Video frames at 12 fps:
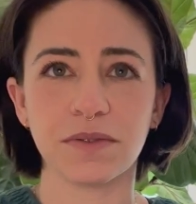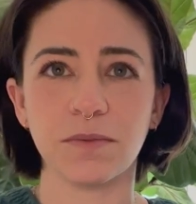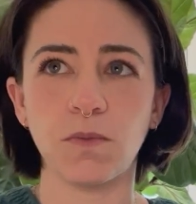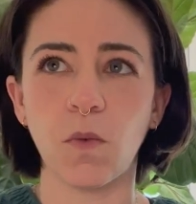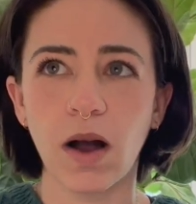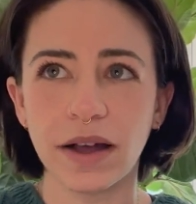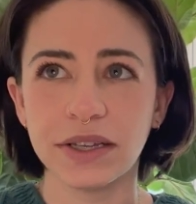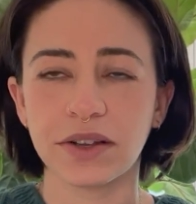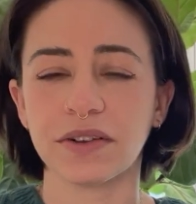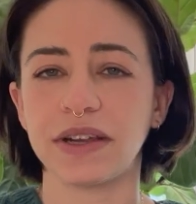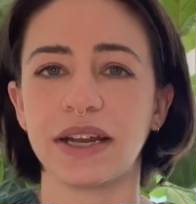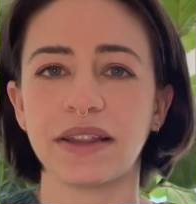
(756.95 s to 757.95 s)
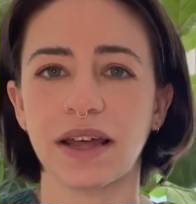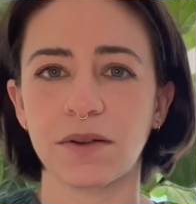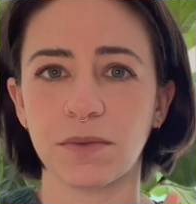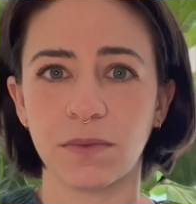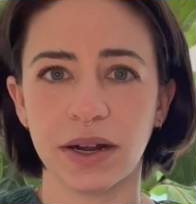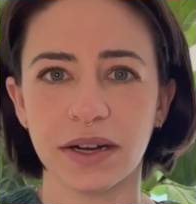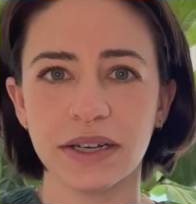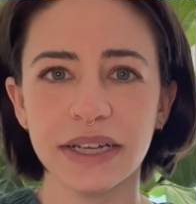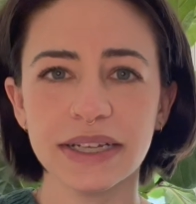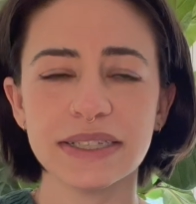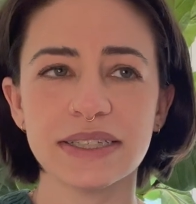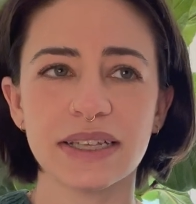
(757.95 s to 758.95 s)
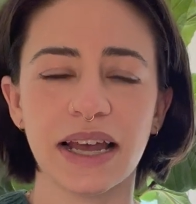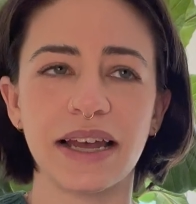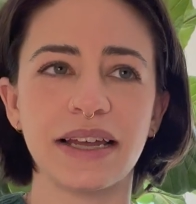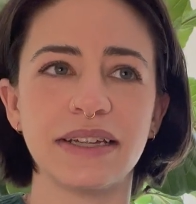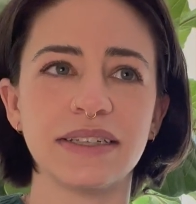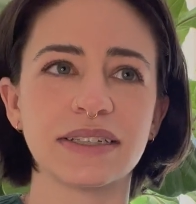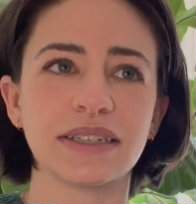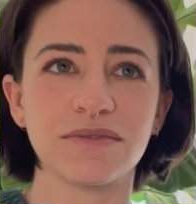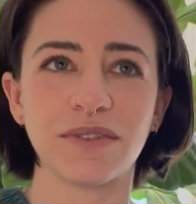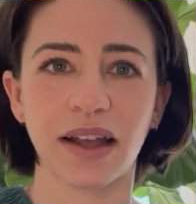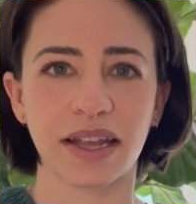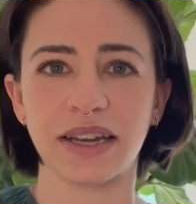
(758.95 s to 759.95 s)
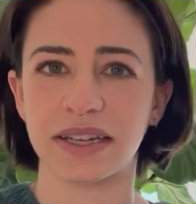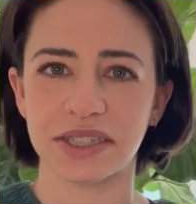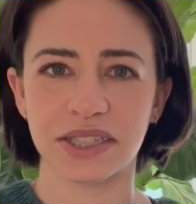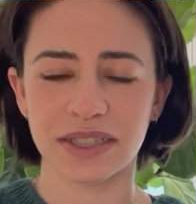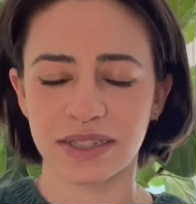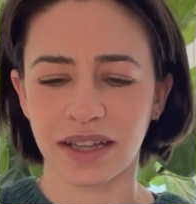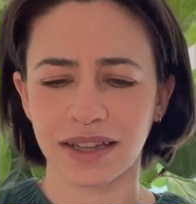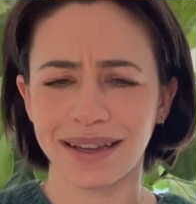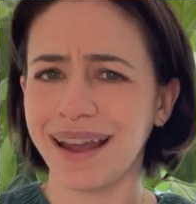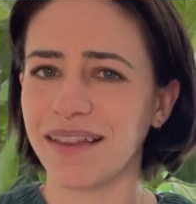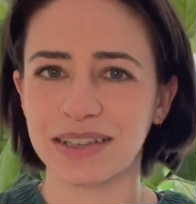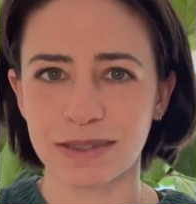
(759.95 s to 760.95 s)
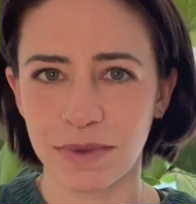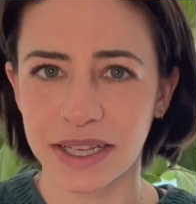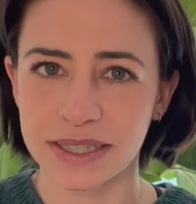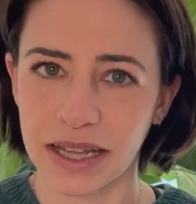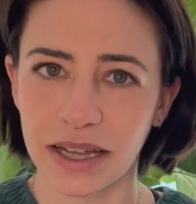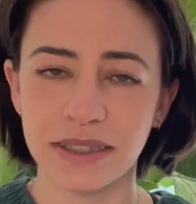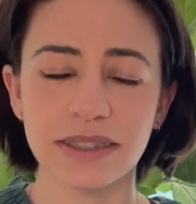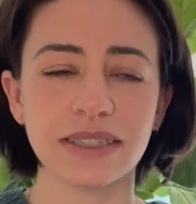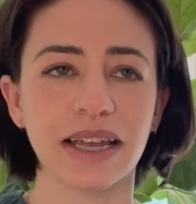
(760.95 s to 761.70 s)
one, creating that awareness and recognition that like, yeah, this makes sense,